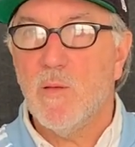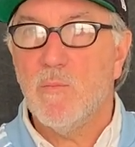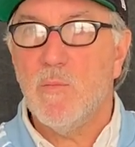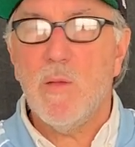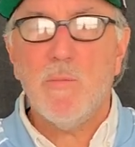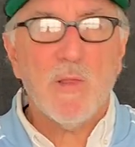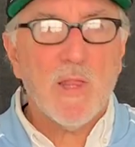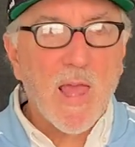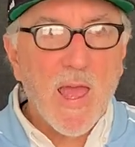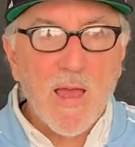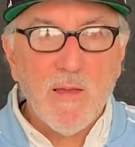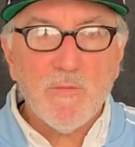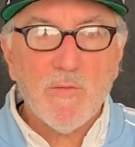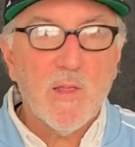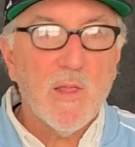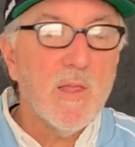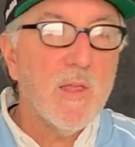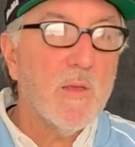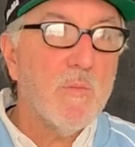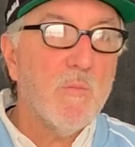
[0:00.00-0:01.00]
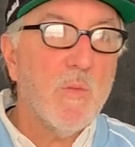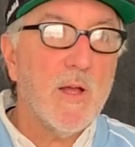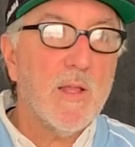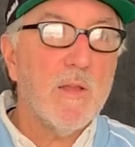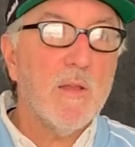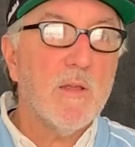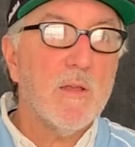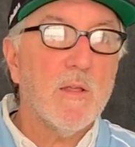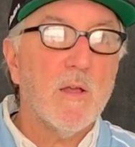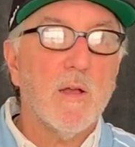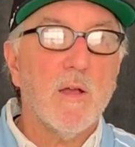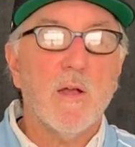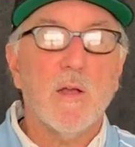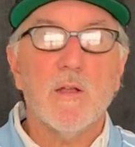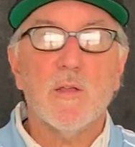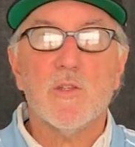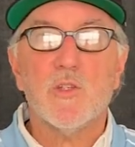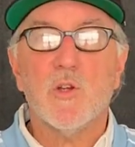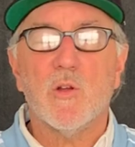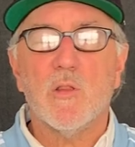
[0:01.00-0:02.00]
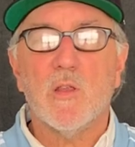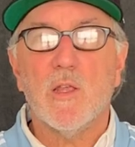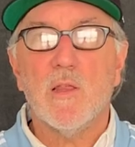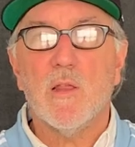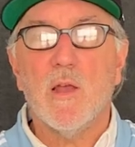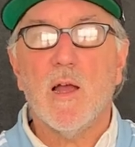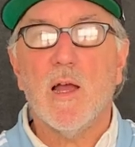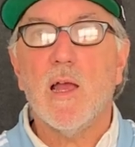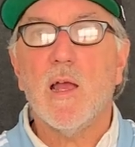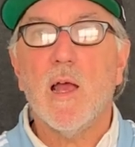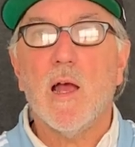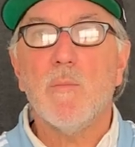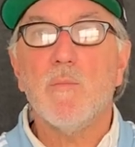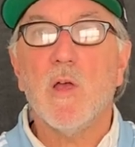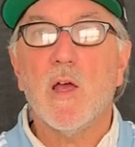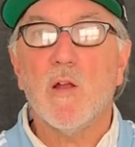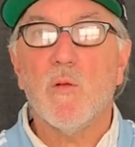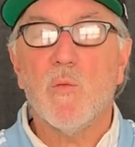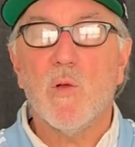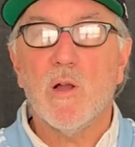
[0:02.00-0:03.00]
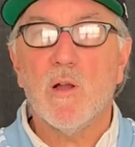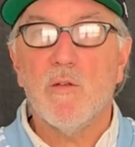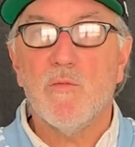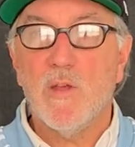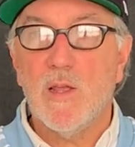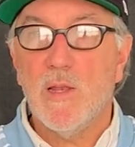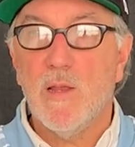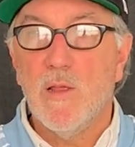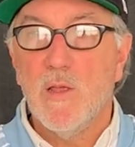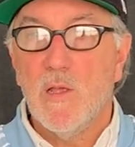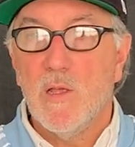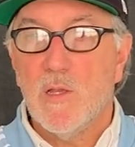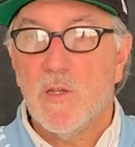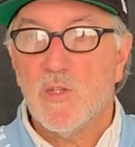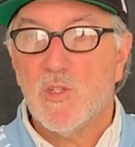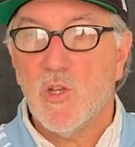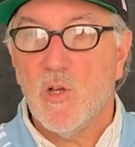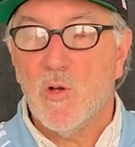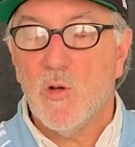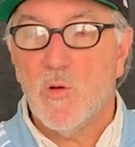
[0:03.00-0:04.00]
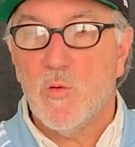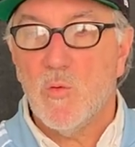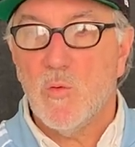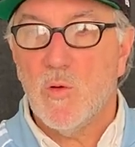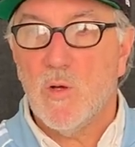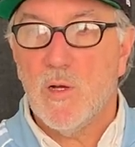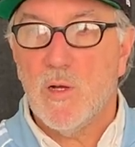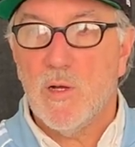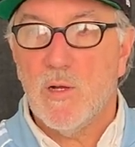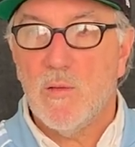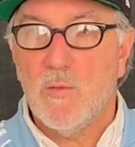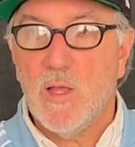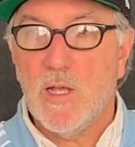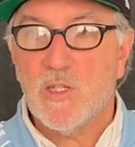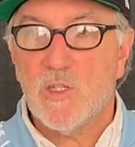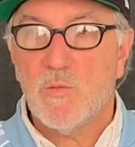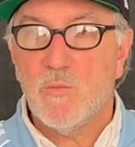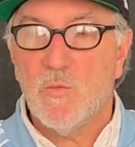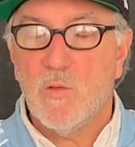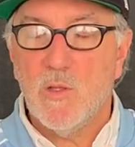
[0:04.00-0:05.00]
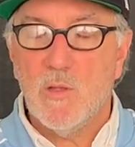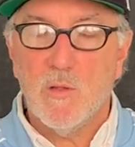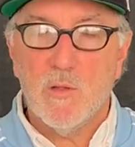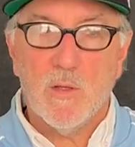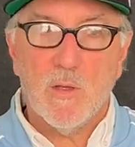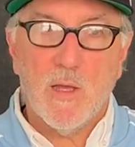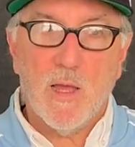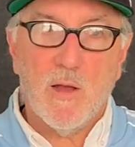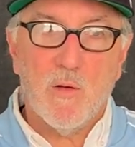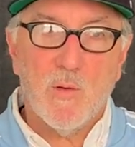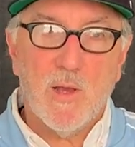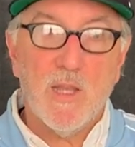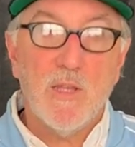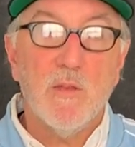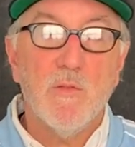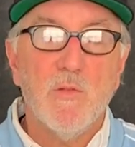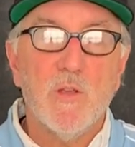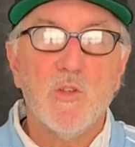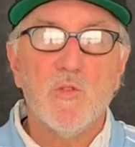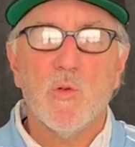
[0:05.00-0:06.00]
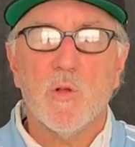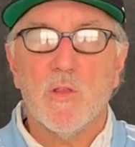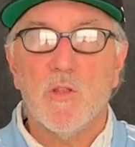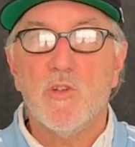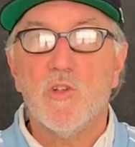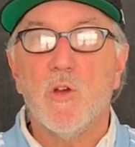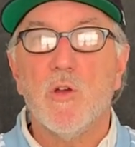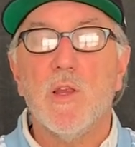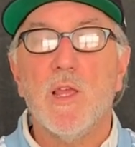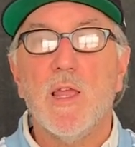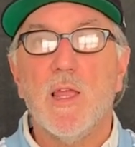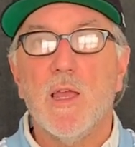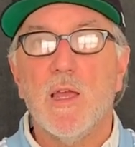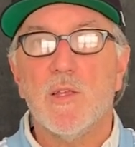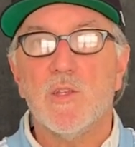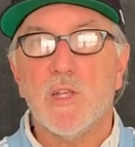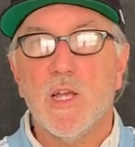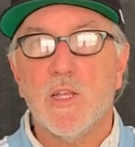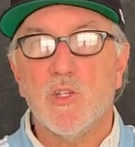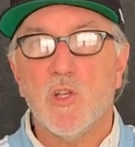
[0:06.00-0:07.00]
maybe they have, but certainly I'm not aware of it. So that's how individual the journey, as I